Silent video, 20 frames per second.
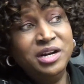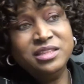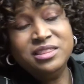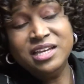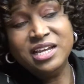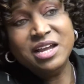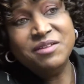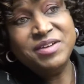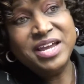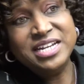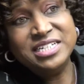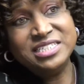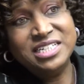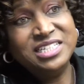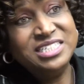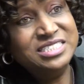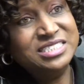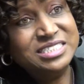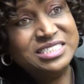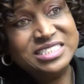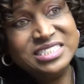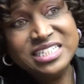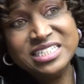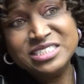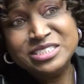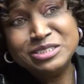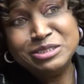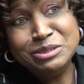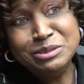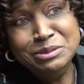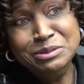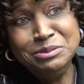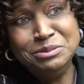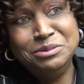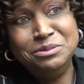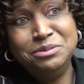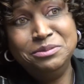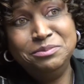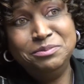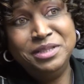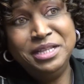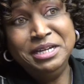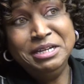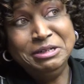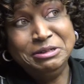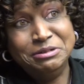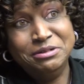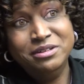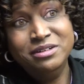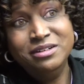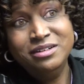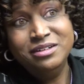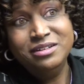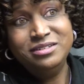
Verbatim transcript: I think I've had at least a six two player,